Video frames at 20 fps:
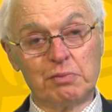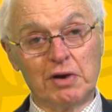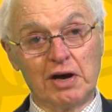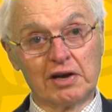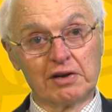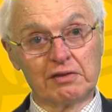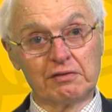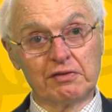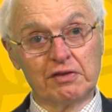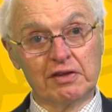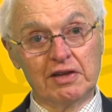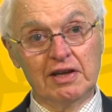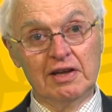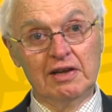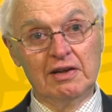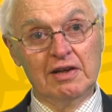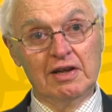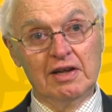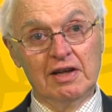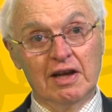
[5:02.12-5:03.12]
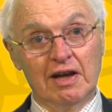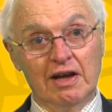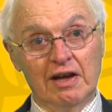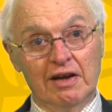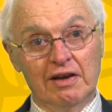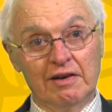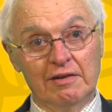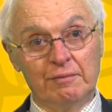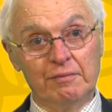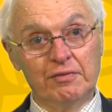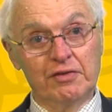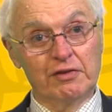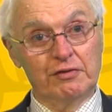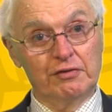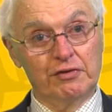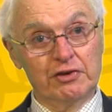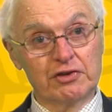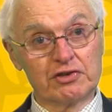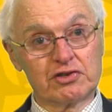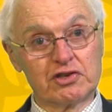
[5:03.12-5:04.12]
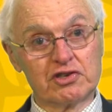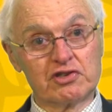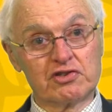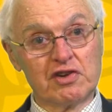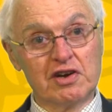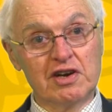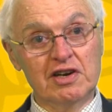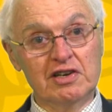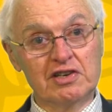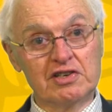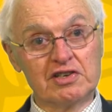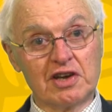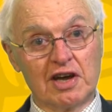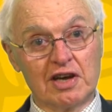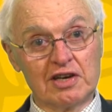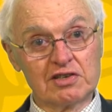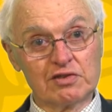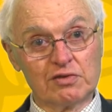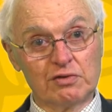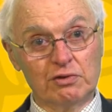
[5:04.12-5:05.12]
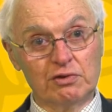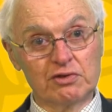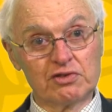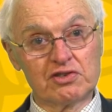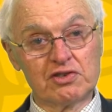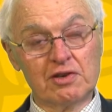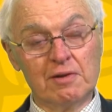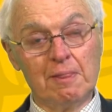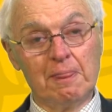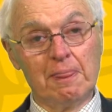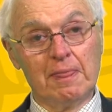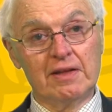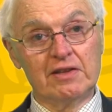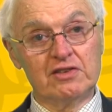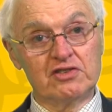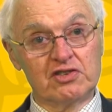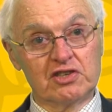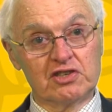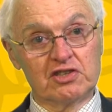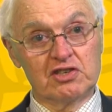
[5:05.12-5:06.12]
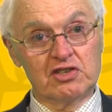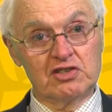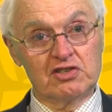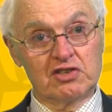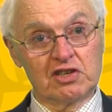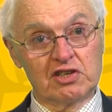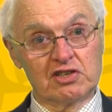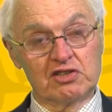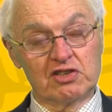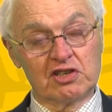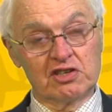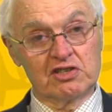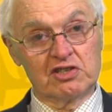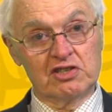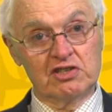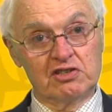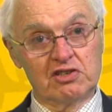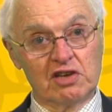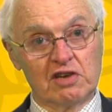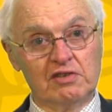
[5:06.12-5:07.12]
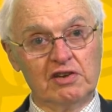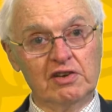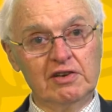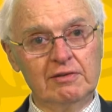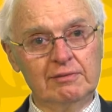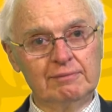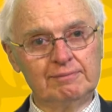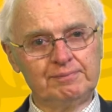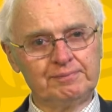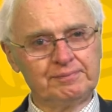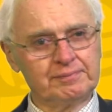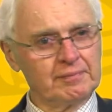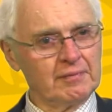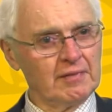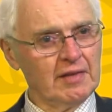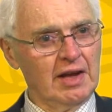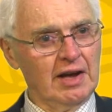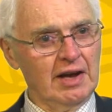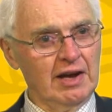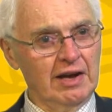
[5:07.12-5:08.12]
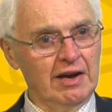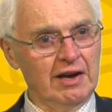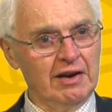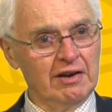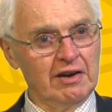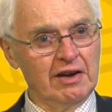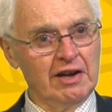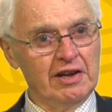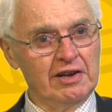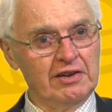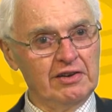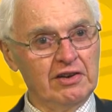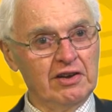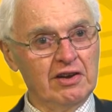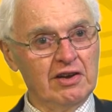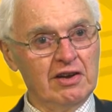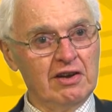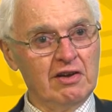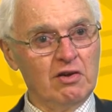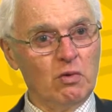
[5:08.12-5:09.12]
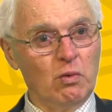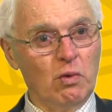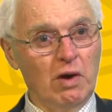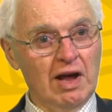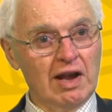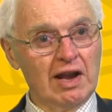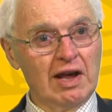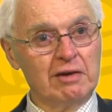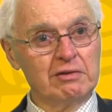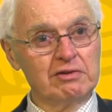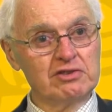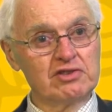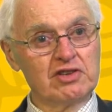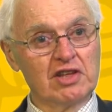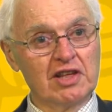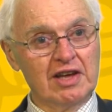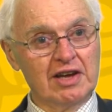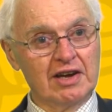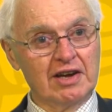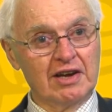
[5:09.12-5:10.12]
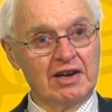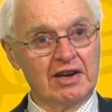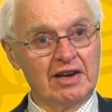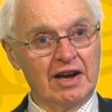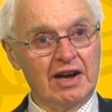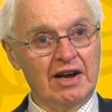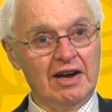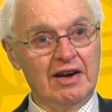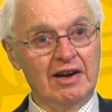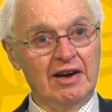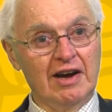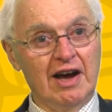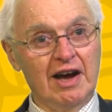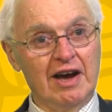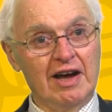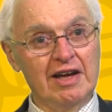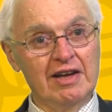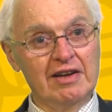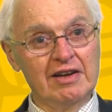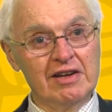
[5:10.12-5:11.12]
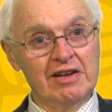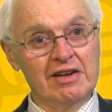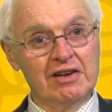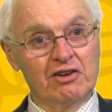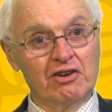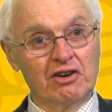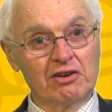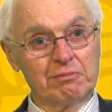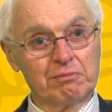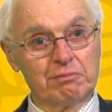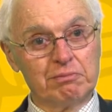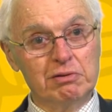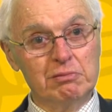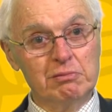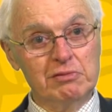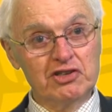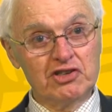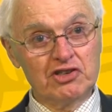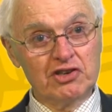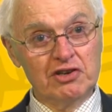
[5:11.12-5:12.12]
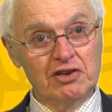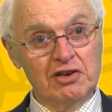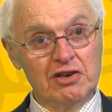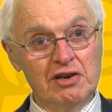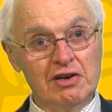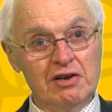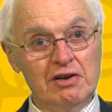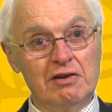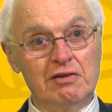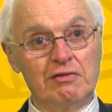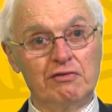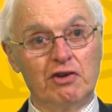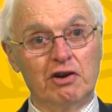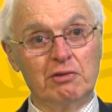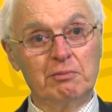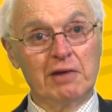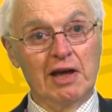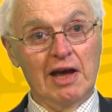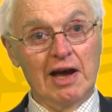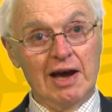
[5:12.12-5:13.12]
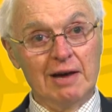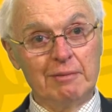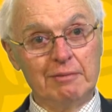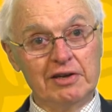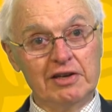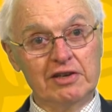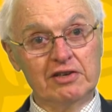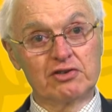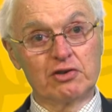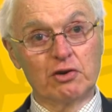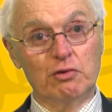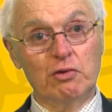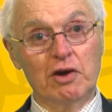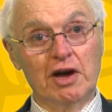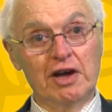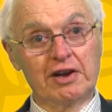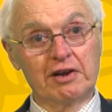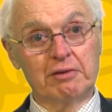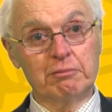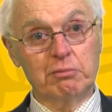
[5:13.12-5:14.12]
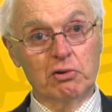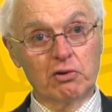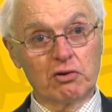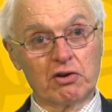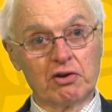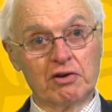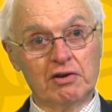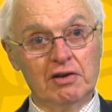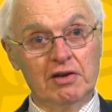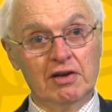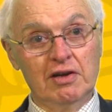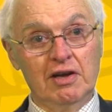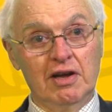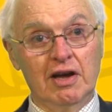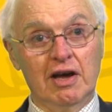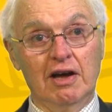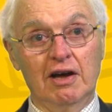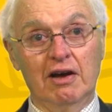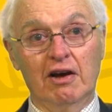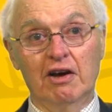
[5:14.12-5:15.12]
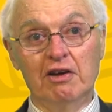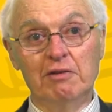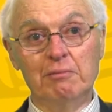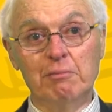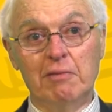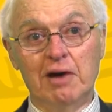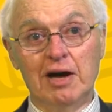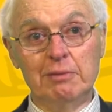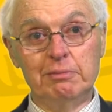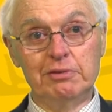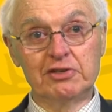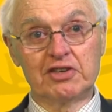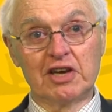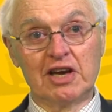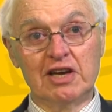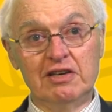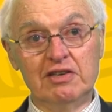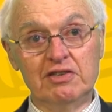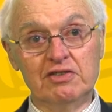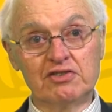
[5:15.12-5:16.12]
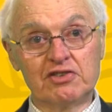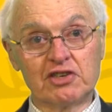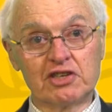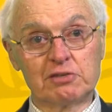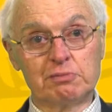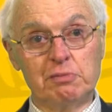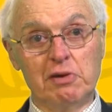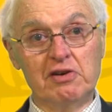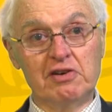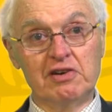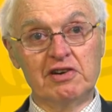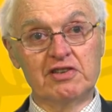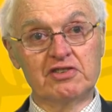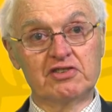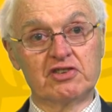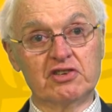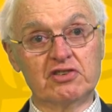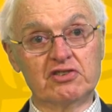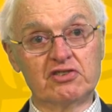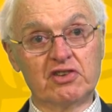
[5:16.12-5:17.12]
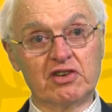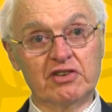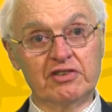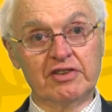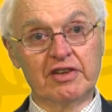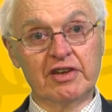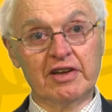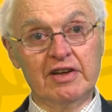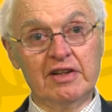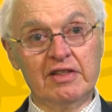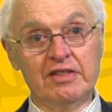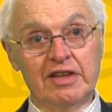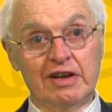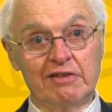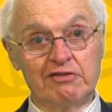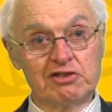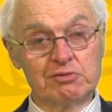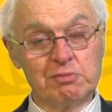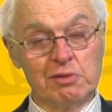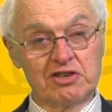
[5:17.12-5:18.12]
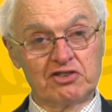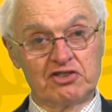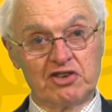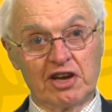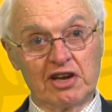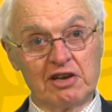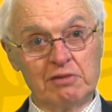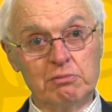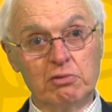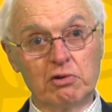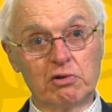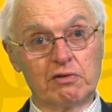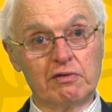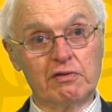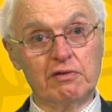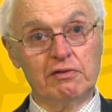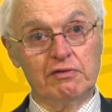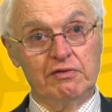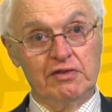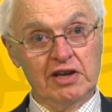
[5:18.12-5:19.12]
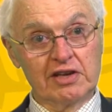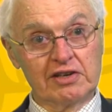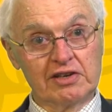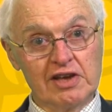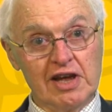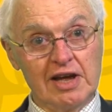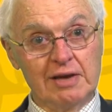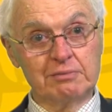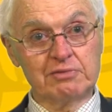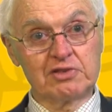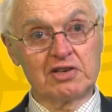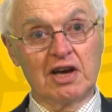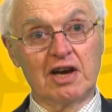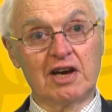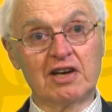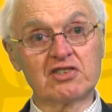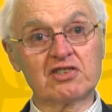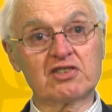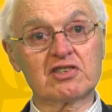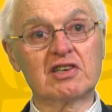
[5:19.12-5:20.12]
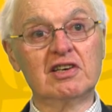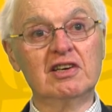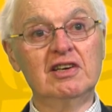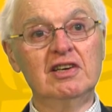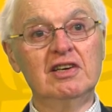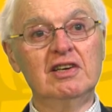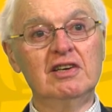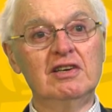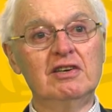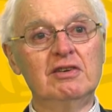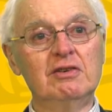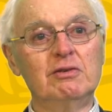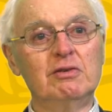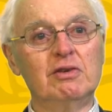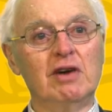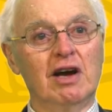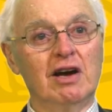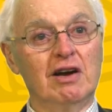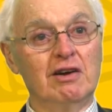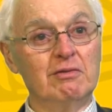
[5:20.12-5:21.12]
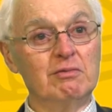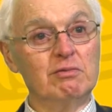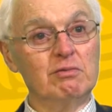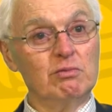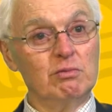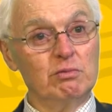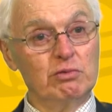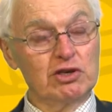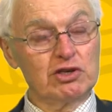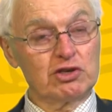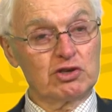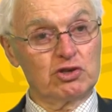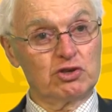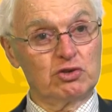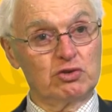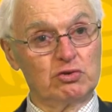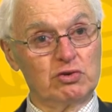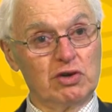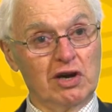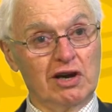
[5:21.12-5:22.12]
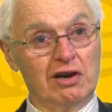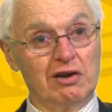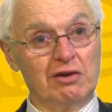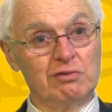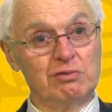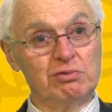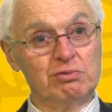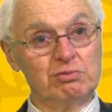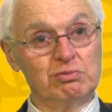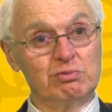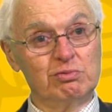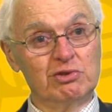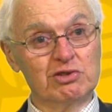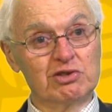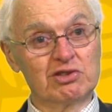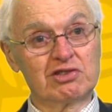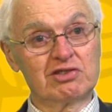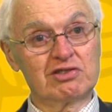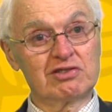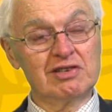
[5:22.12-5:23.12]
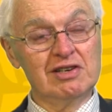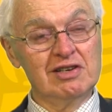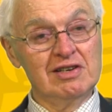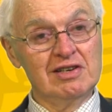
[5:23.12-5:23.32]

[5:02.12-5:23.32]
part of the First Australian Task Force, 66, 67, and while I was there, I got permission from the army to write a book on my battalion's experiences, and that was my second book, Vietnam Task, which was